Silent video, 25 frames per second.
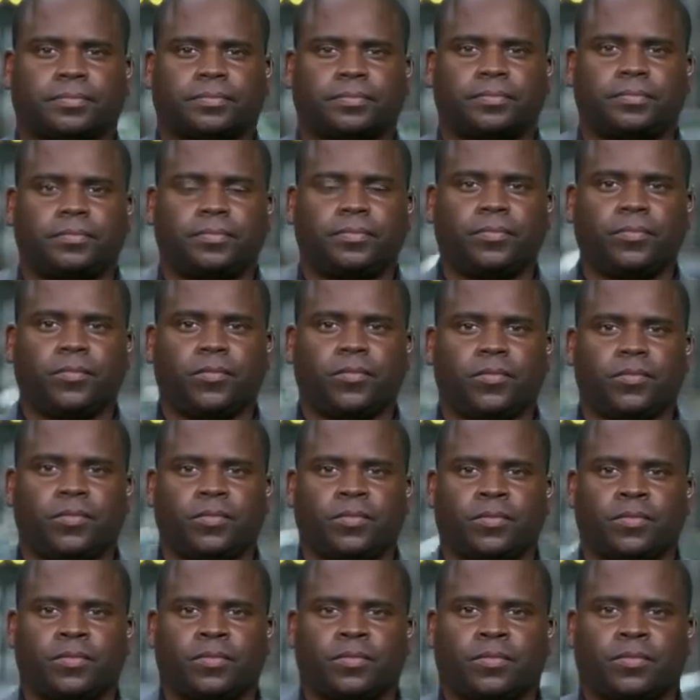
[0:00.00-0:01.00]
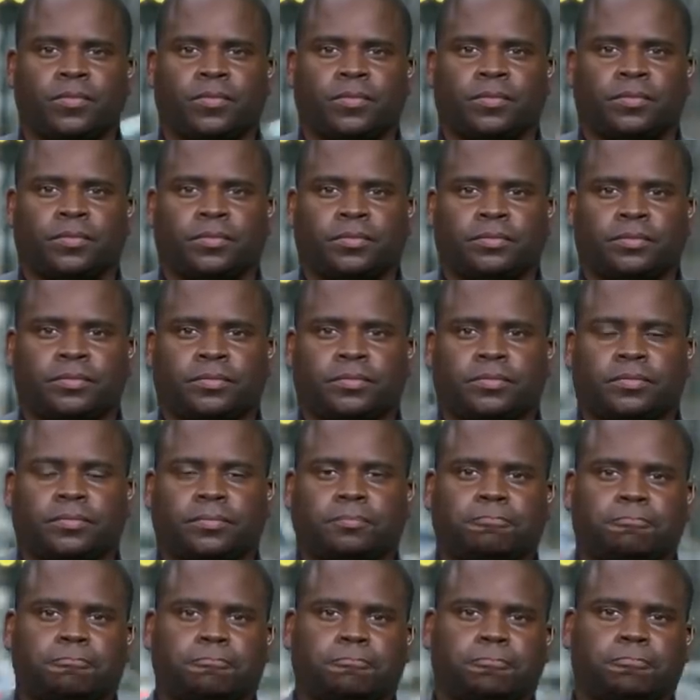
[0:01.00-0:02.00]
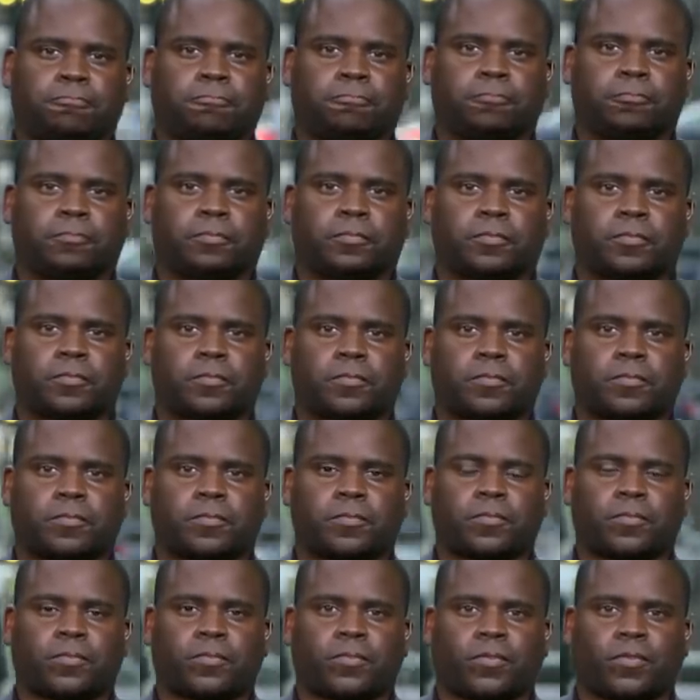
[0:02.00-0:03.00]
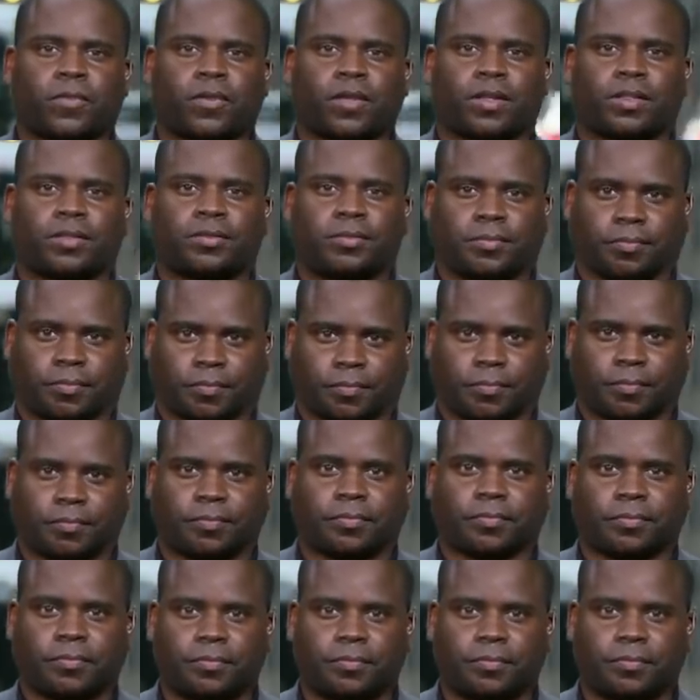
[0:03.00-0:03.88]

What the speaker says: No words are spoken by the person on screen.